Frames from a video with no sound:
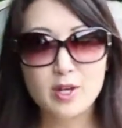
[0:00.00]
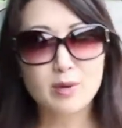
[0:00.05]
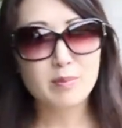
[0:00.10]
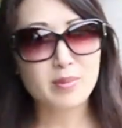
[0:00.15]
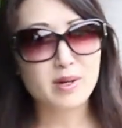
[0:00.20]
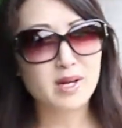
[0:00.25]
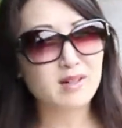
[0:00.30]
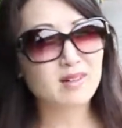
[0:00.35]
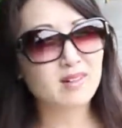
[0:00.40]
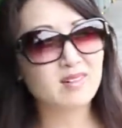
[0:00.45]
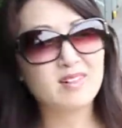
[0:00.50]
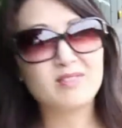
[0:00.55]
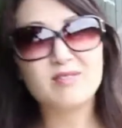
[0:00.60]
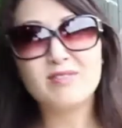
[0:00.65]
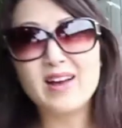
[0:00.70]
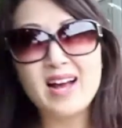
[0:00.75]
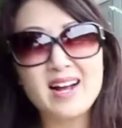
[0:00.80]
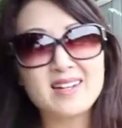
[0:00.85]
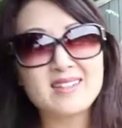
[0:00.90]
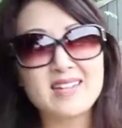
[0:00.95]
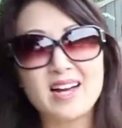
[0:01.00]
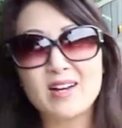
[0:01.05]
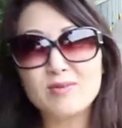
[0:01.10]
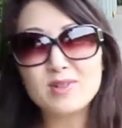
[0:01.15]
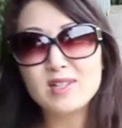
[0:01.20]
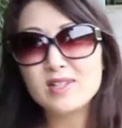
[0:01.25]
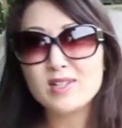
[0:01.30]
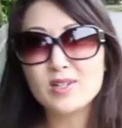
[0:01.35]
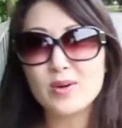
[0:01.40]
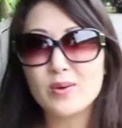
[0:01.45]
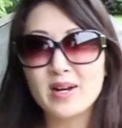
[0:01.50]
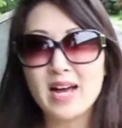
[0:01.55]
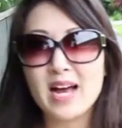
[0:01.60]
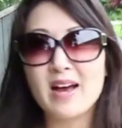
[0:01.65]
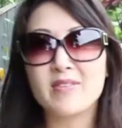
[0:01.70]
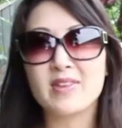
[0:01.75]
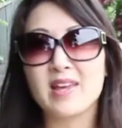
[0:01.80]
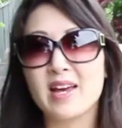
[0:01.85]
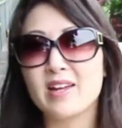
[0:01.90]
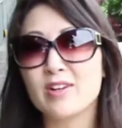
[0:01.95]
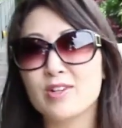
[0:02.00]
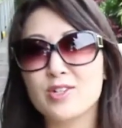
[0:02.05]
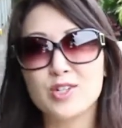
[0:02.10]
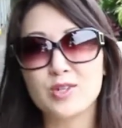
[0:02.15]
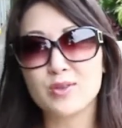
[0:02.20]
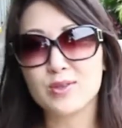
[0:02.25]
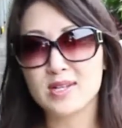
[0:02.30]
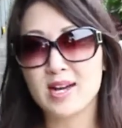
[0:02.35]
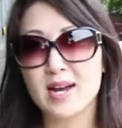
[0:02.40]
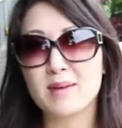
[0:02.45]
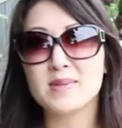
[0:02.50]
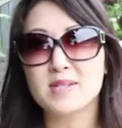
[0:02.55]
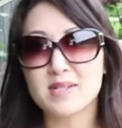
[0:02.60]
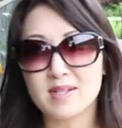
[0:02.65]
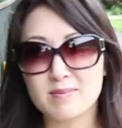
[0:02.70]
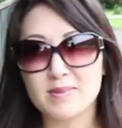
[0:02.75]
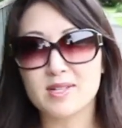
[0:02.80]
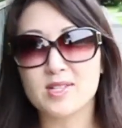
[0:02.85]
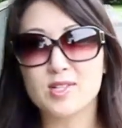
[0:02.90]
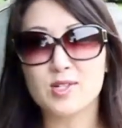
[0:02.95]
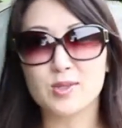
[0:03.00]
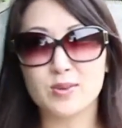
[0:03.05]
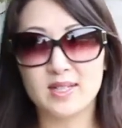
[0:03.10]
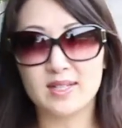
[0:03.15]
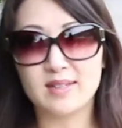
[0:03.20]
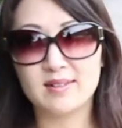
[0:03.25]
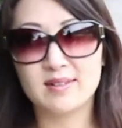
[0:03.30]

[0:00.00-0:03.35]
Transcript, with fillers: but in fact, I really don't have the energy or time to commit to it.